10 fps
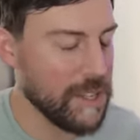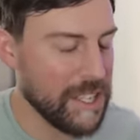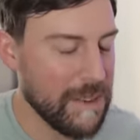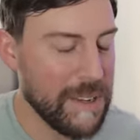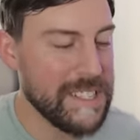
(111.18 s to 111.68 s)
want to
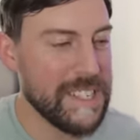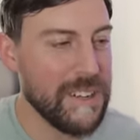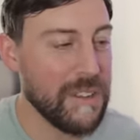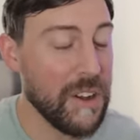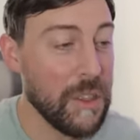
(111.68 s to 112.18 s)
get
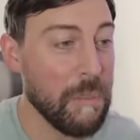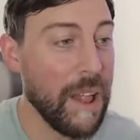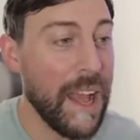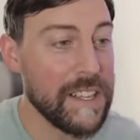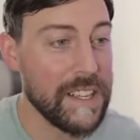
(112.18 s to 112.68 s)
myself on the
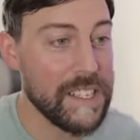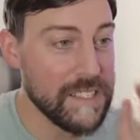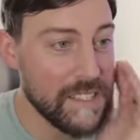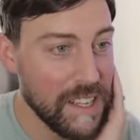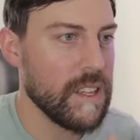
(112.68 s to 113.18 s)

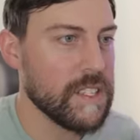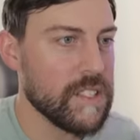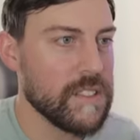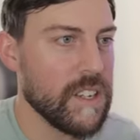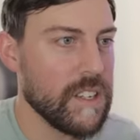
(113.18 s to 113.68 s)
blacklist. Let's
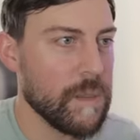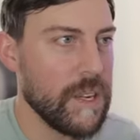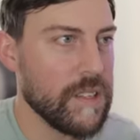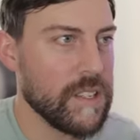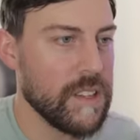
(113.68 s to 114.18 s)
just talk
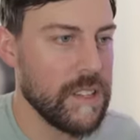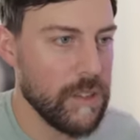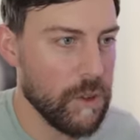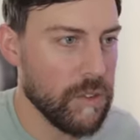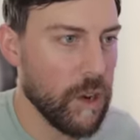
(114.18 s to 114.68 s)
about
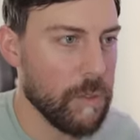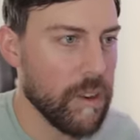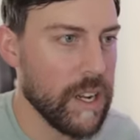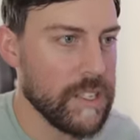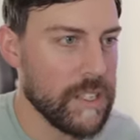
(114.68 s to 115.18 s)
the overall
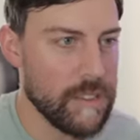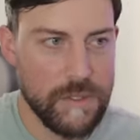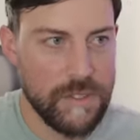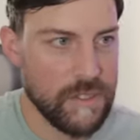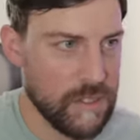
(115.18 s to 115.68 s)
pricing because
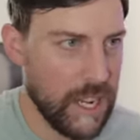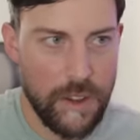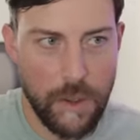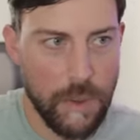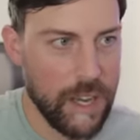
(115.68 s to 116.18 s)
we're just going down
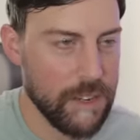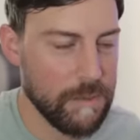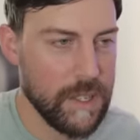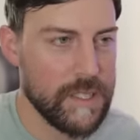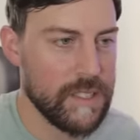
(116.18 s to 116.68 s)
to the
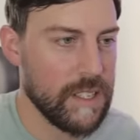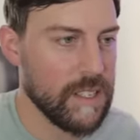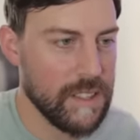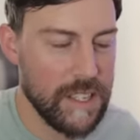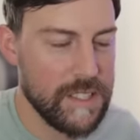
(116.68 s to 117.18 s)
bottom. Let's
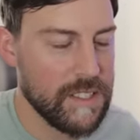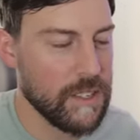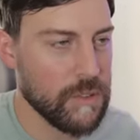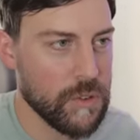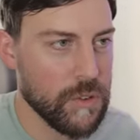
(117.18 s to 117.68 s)
get let's
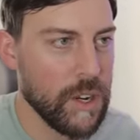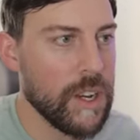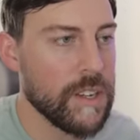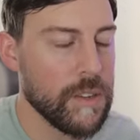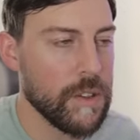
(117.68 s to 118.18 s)
get
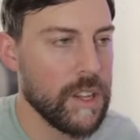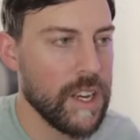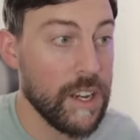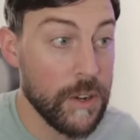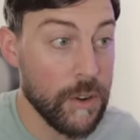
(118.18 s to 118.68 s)
straight into the
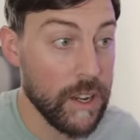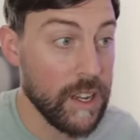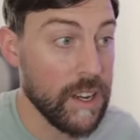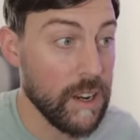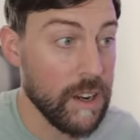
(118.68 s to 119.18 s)

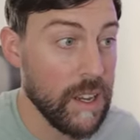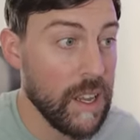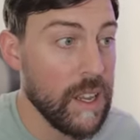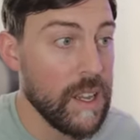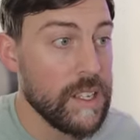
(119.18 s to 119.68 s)
nitty-gritty here.
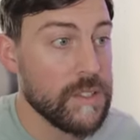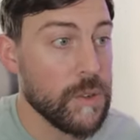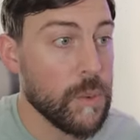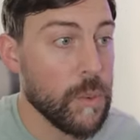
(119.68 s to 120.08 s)
So